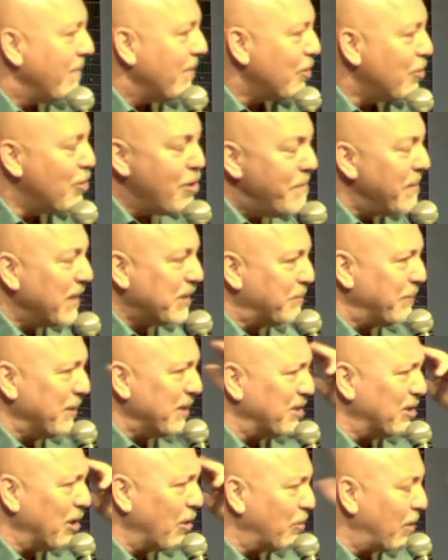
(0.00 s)
you must be
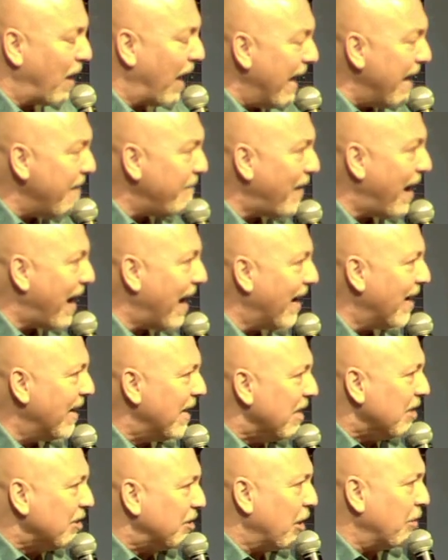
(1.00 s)
so clever,
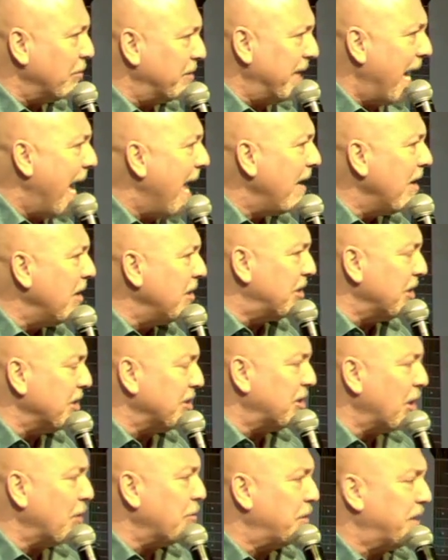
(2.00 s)
so talented,
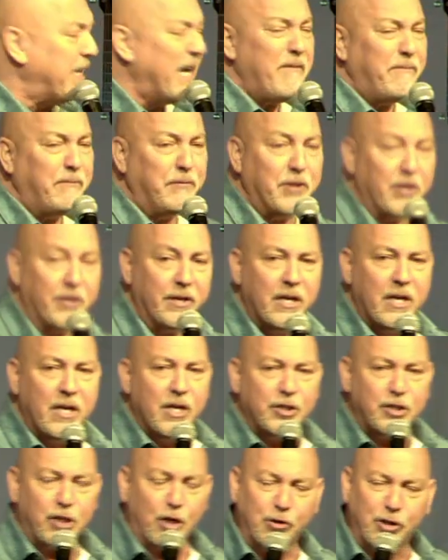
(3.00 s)
so gifted,
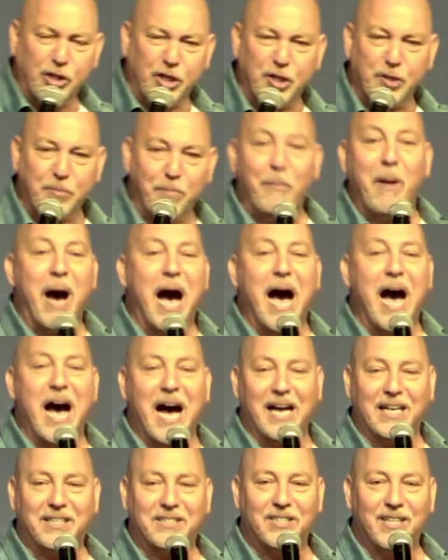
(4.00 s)
so
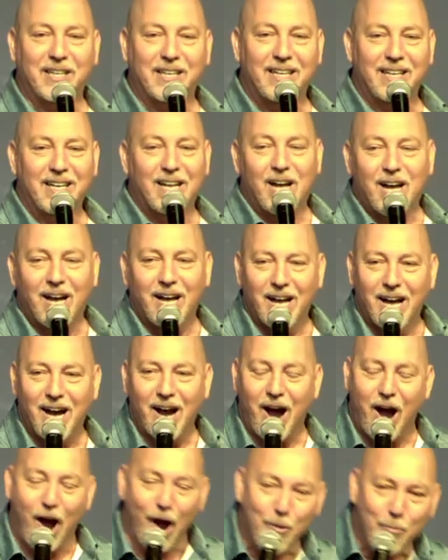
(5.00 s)
smart.
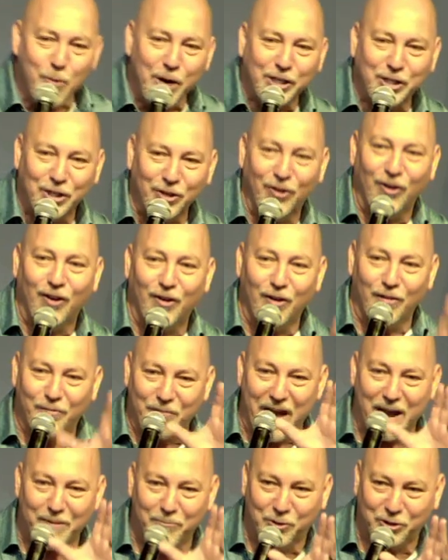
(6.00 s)
I wish all of
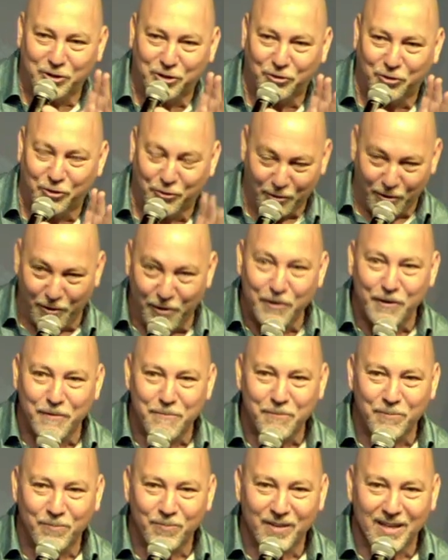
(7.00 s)
that was true
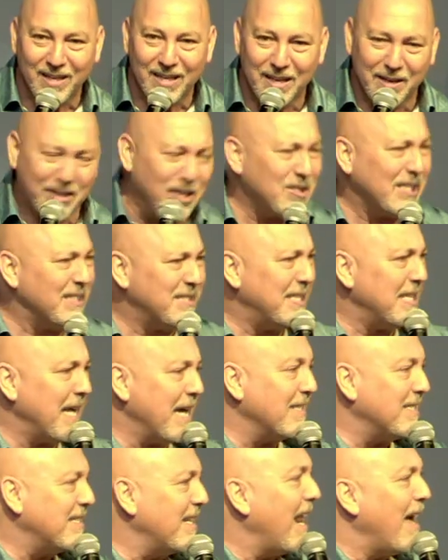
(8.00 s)
because it
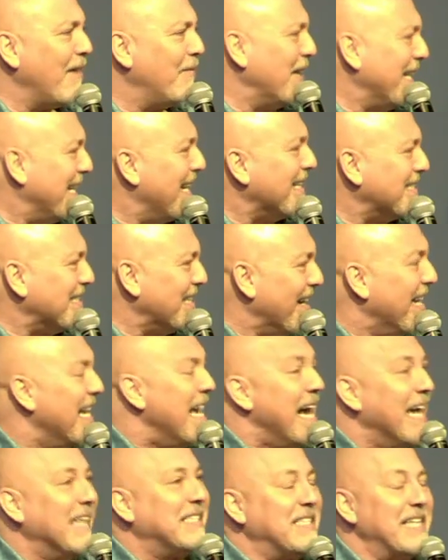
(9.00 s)
sounds lovely, doesn't it?
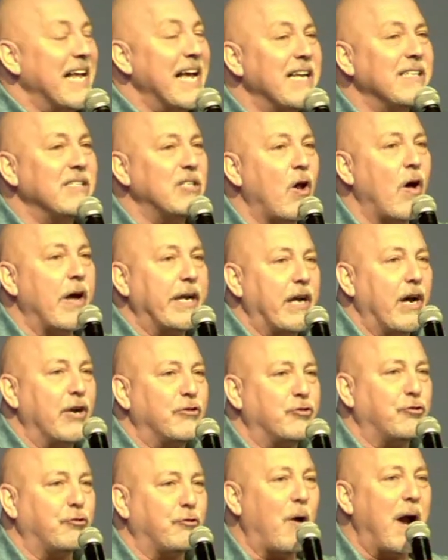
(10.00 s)
It sounds like a
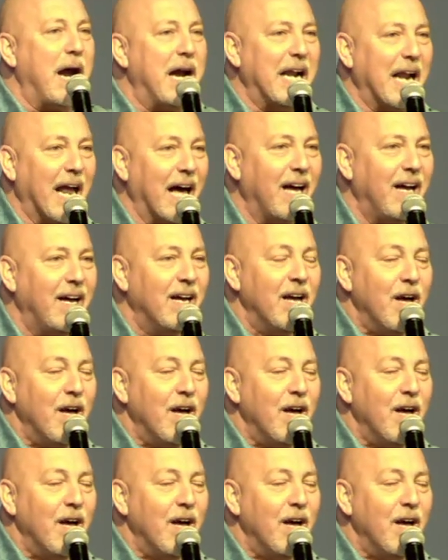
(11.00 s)
trailer